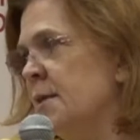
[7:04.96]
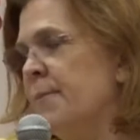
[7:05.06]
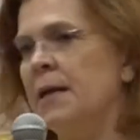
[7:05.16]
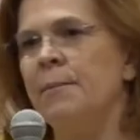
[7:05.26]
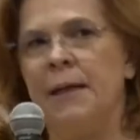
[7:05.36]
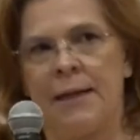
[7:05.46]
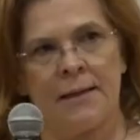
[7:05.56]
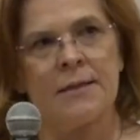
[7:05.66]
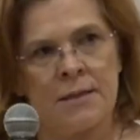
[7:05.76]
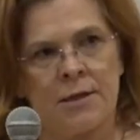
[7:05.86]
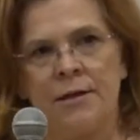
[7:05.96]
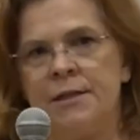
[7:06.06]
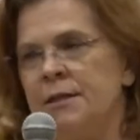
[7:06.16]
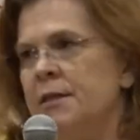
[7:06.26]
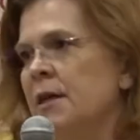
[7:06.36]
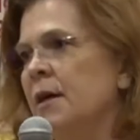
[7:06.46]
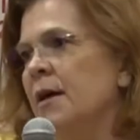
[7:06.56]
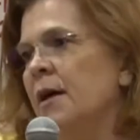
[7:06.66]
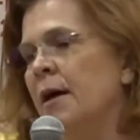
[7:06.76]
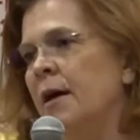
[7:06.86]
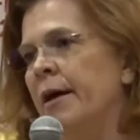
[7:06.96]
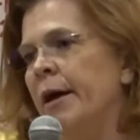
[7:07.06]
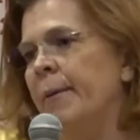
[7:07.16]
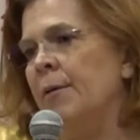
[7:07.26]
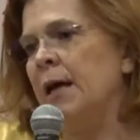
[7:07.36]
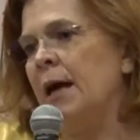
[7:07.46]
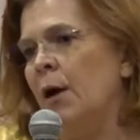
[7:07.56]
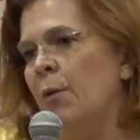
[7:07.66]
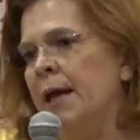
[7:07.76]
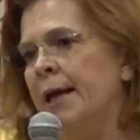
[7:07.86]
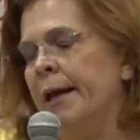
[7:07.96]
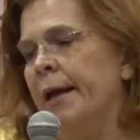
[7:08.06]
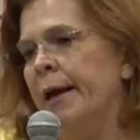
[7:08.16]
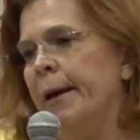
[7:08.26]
the pandemic started about how we can